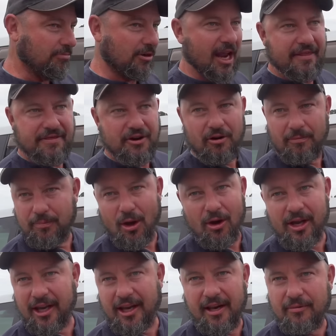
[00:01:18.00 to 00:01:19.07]
I'm glad they're not
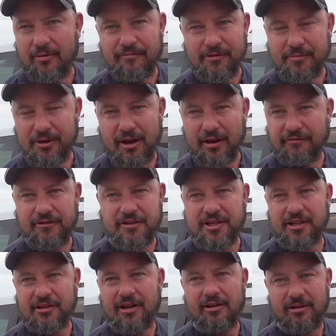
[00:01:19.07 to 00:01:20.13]
blocking anyone from going
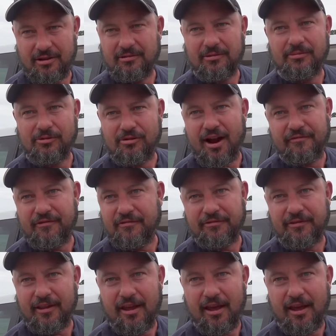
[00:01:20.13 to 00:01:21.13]
fishing, though grateful for